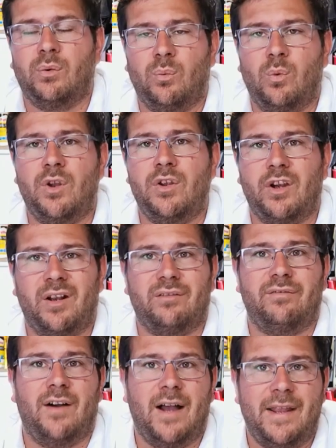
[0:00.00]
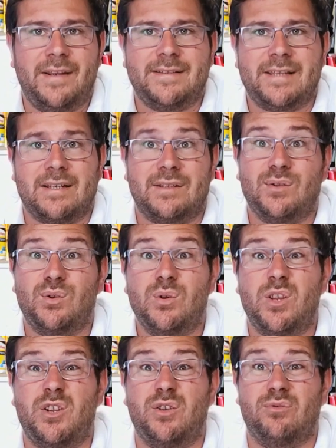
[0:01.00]
What you're going to find is that tool
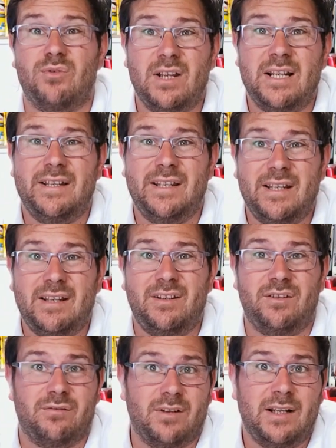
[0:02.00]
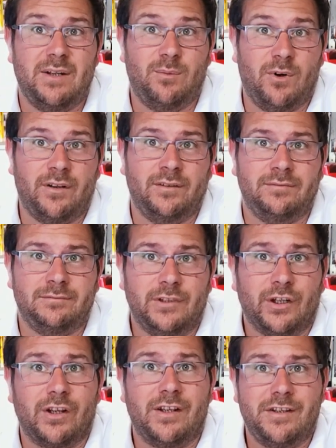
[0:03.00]
that you really need, you really want,
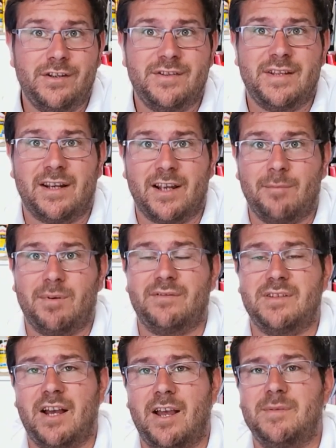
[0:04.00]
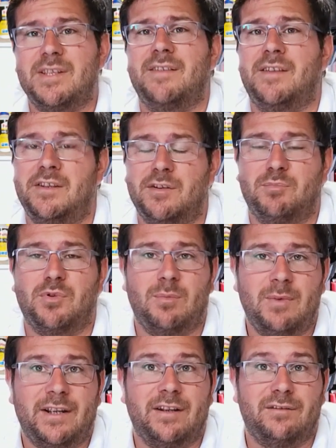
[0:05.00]
you're going to use it a couple of times, and then you're
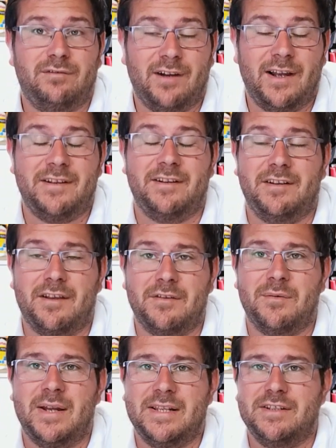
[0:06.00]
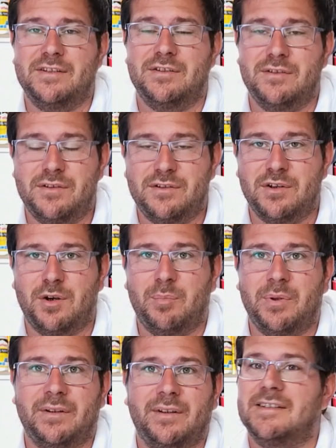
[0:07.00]
probably going to find another way to do the job
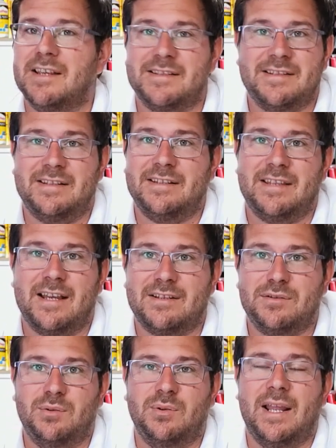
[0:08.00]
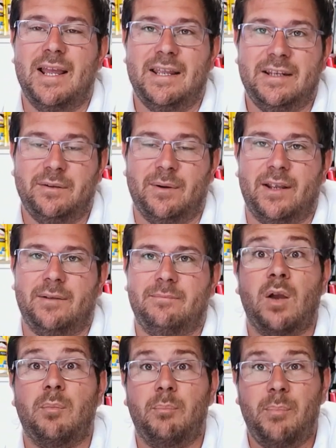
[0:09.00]
that doesn't need that tool anyway.
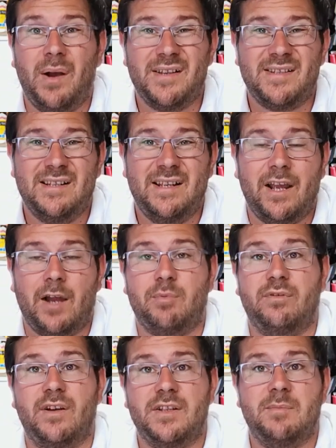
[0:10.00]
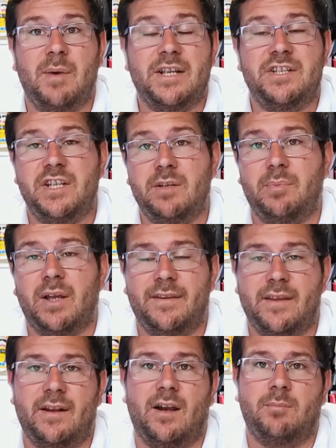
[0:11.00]
Personally, I prefer to buy cheap
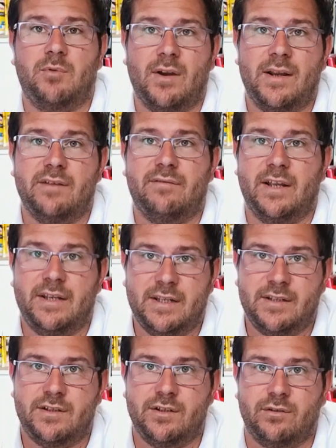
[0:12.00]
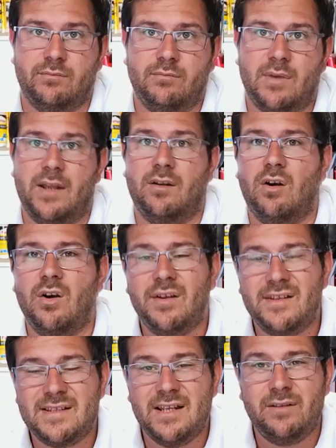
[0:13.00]
and then upgrade if I need to. And
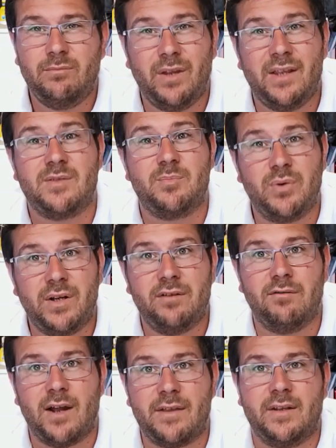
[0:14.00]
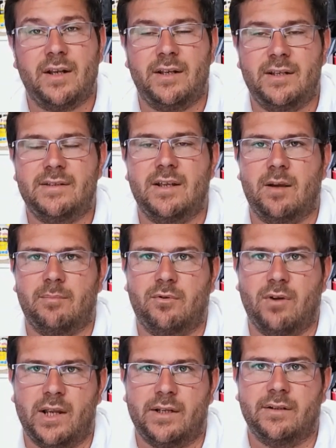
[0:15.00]
honestly, it's pretty rare that I need to
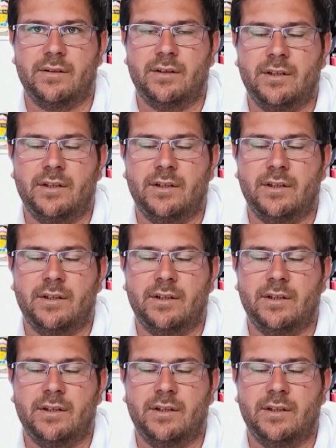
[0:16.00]
upgrade.